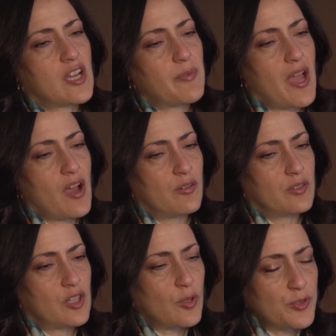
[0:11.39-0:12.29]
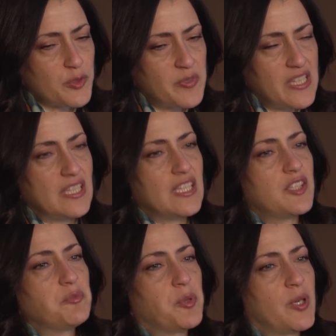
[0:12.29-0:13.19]
about culture being the
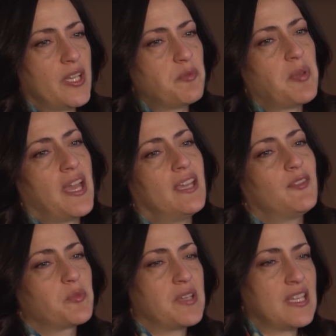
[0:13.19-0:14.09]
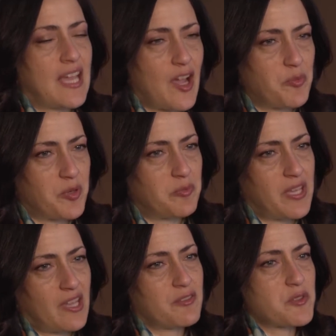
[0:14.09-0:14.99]
input and behavior being the output.
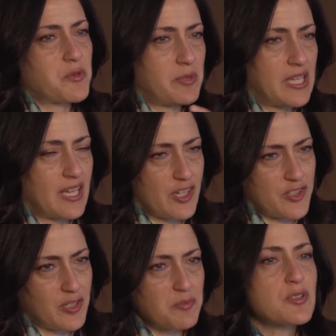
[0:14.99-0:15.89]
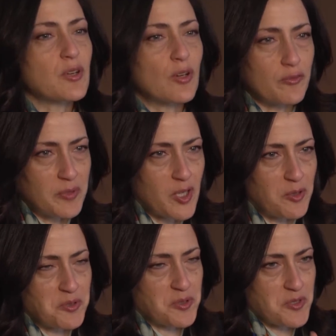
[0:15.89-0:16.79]
Behavior is what we can actually observe, but
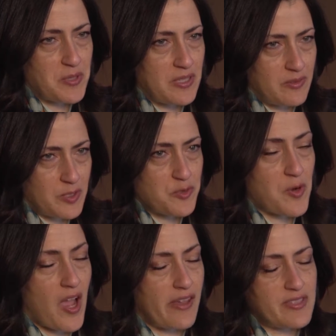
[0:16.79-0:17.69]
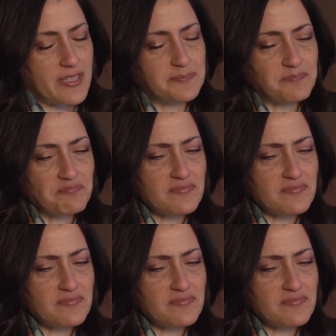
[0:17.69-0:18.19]
culture is what, what drives it.